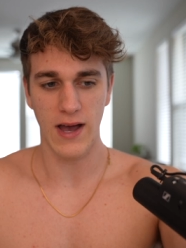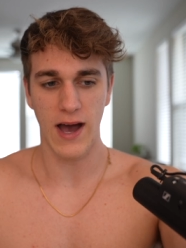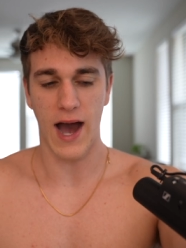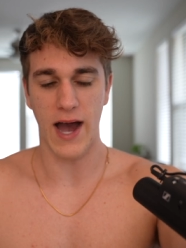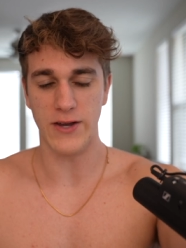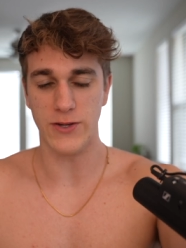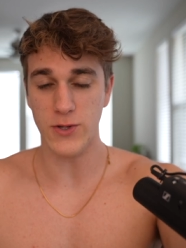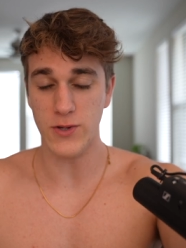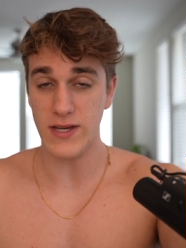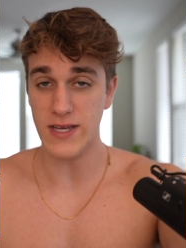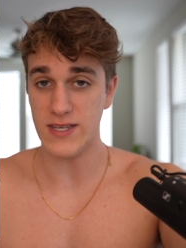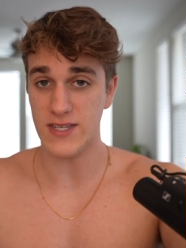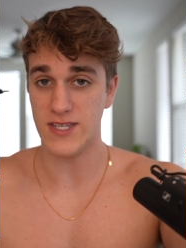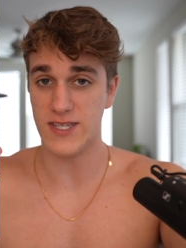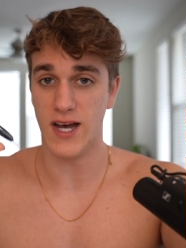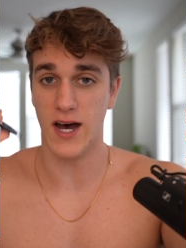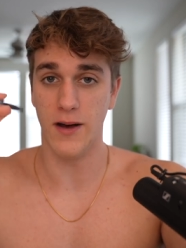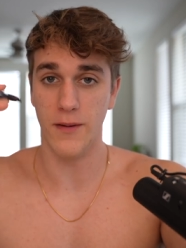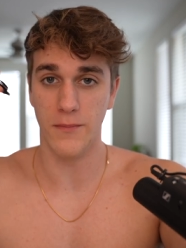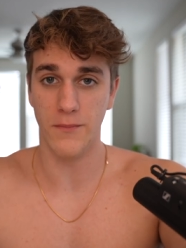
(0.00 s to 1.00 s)
I do get
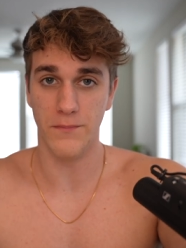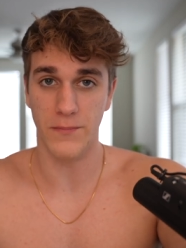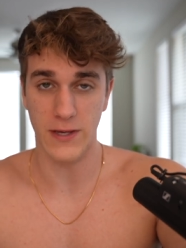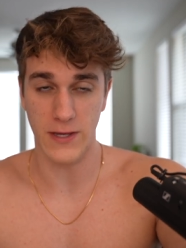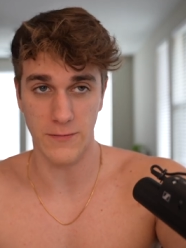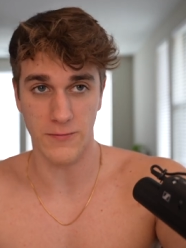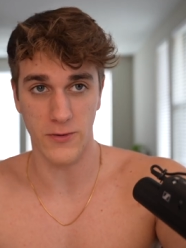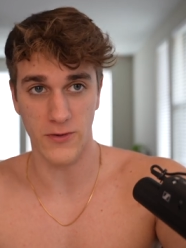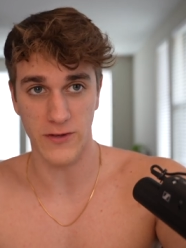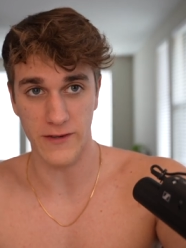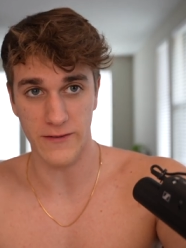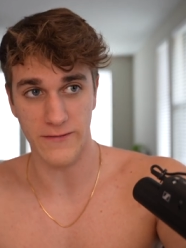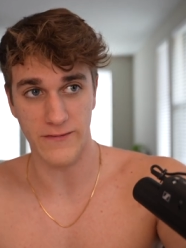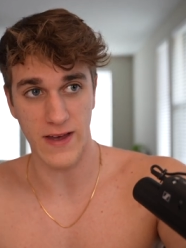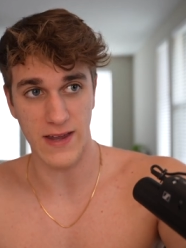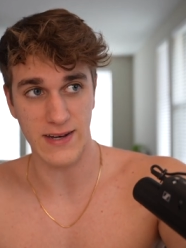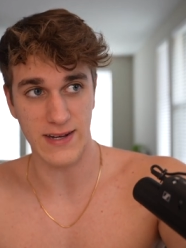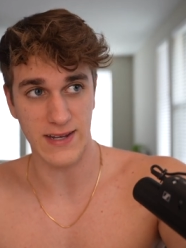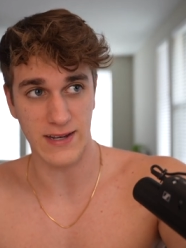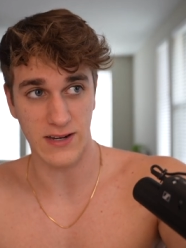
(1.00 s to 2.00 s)
some people
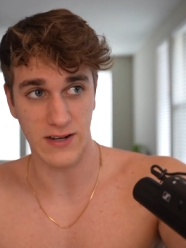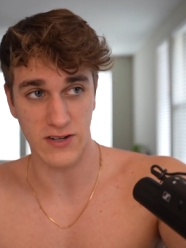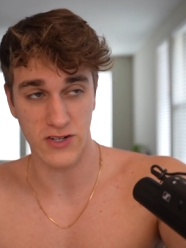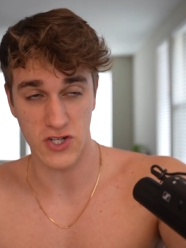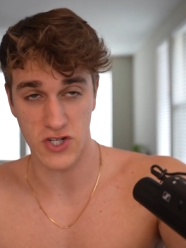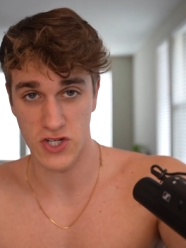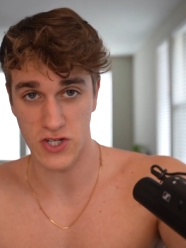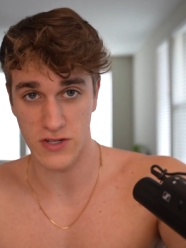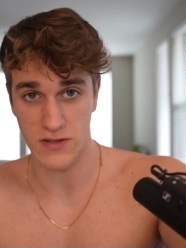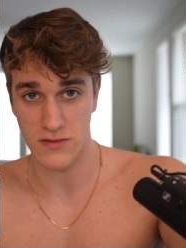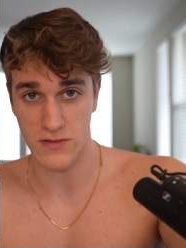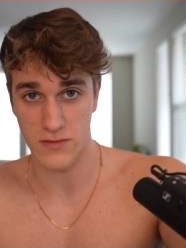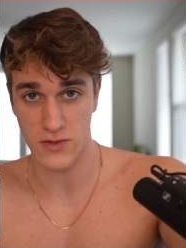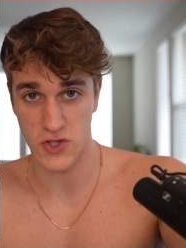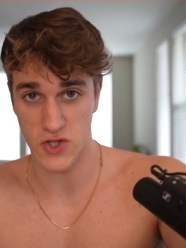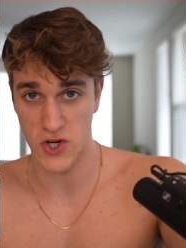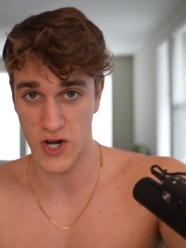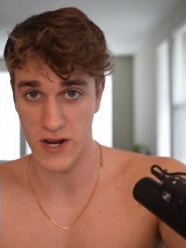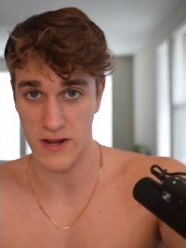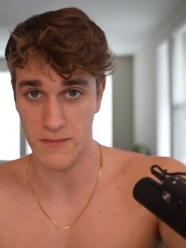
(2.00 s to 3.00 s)
defending just
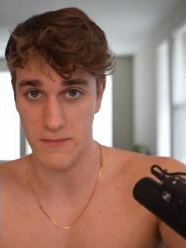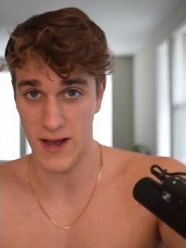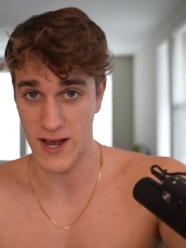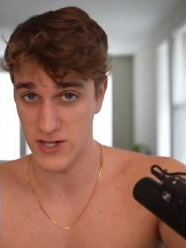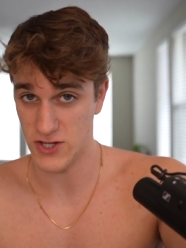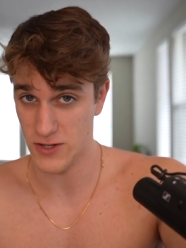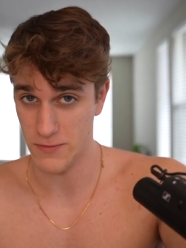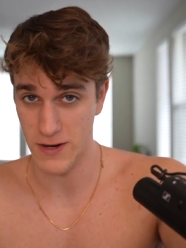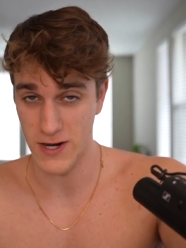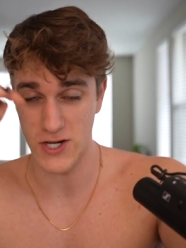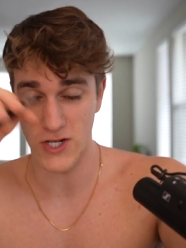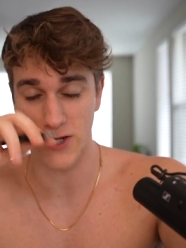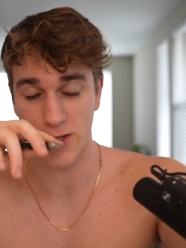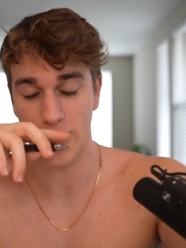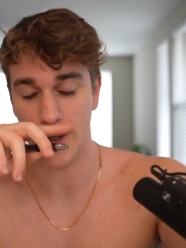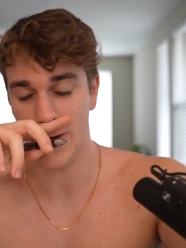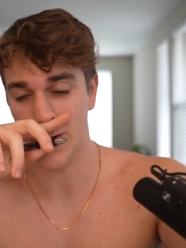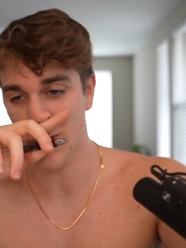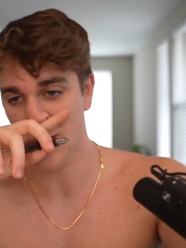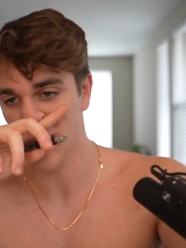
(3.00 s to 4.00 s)
straight masturbation,
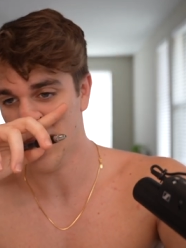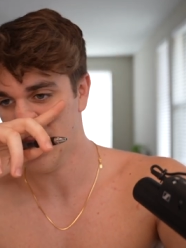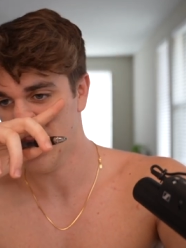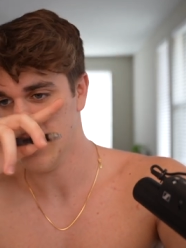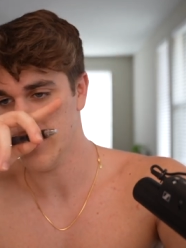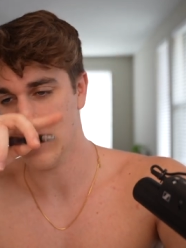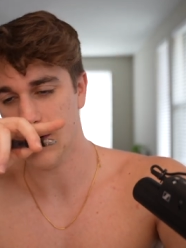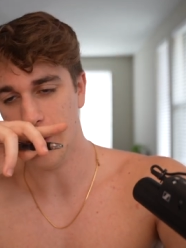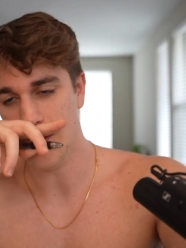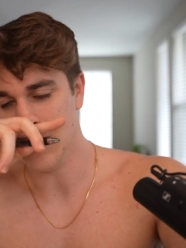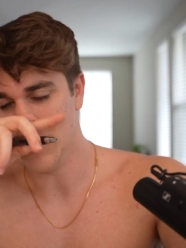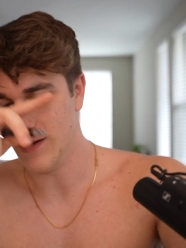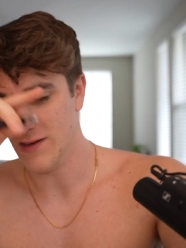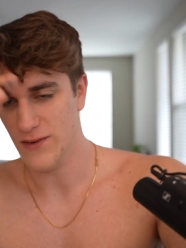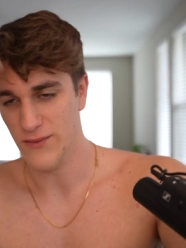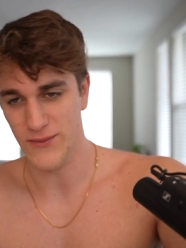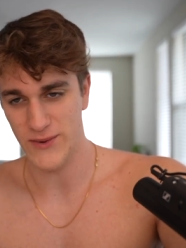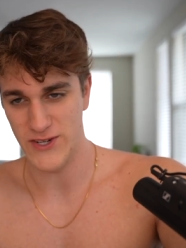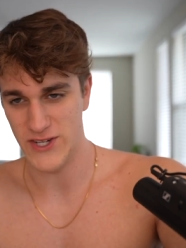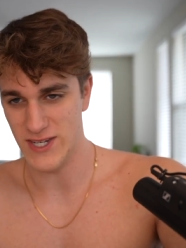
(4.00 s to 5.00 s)
though,
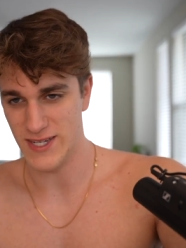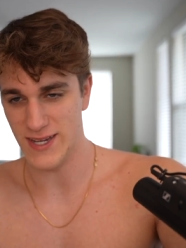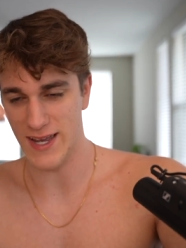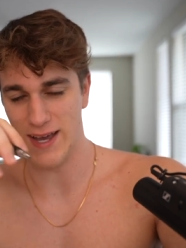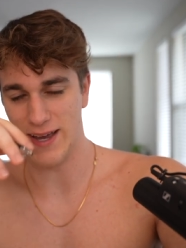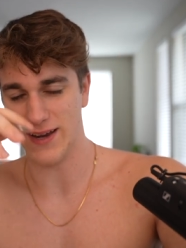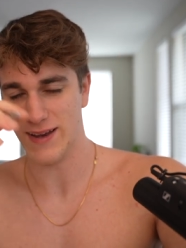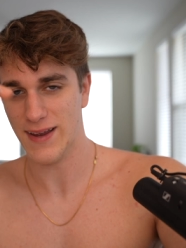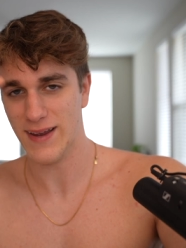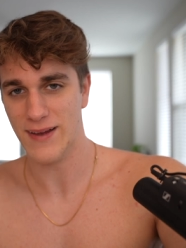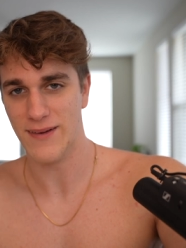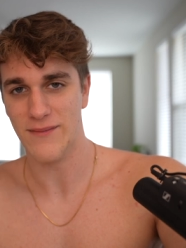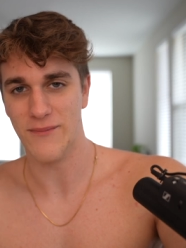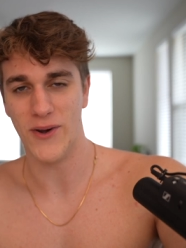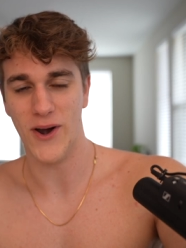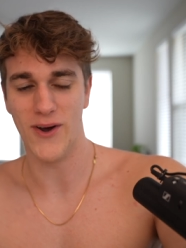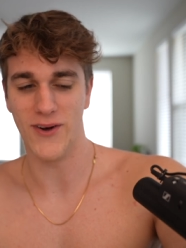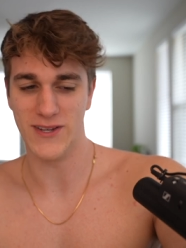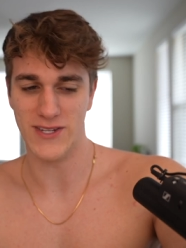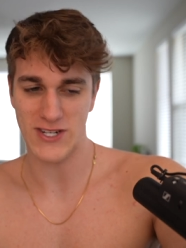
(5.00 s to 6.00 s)
which is like,
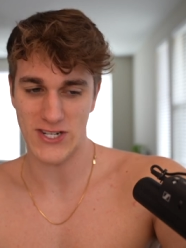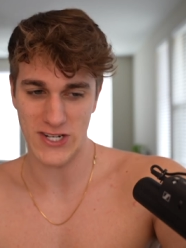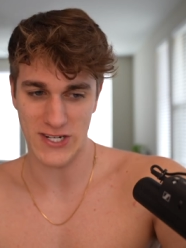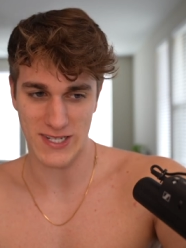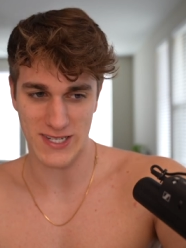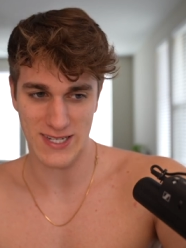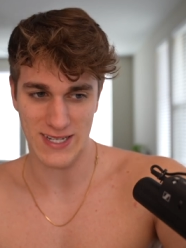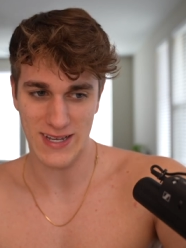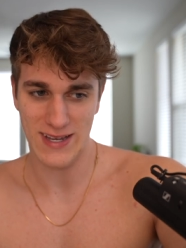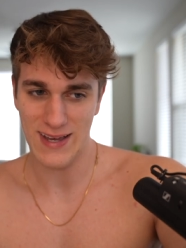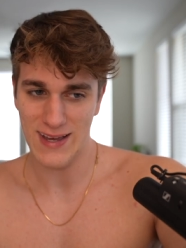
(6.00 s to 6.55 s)
bro, it's a